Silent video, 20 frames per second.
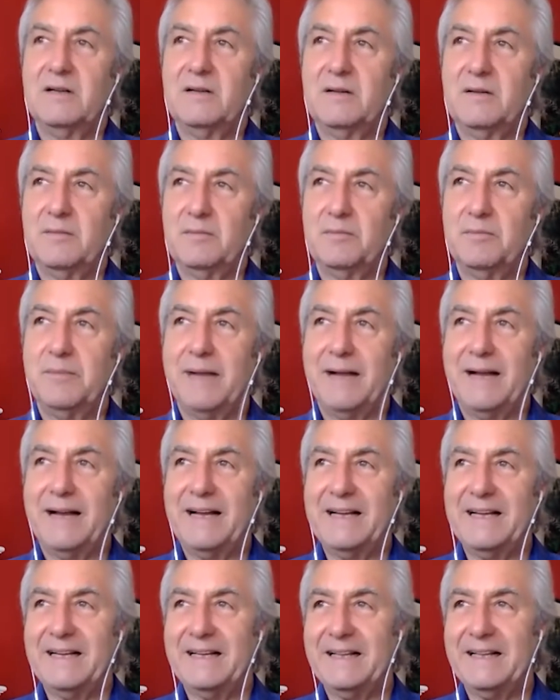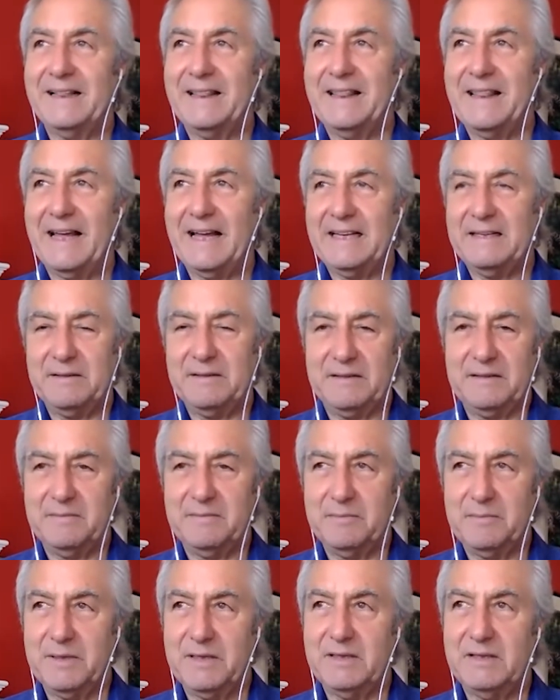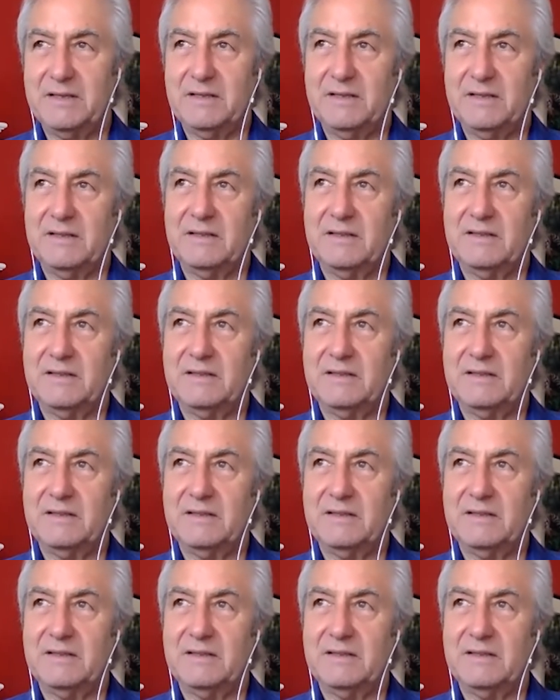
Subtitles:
By that being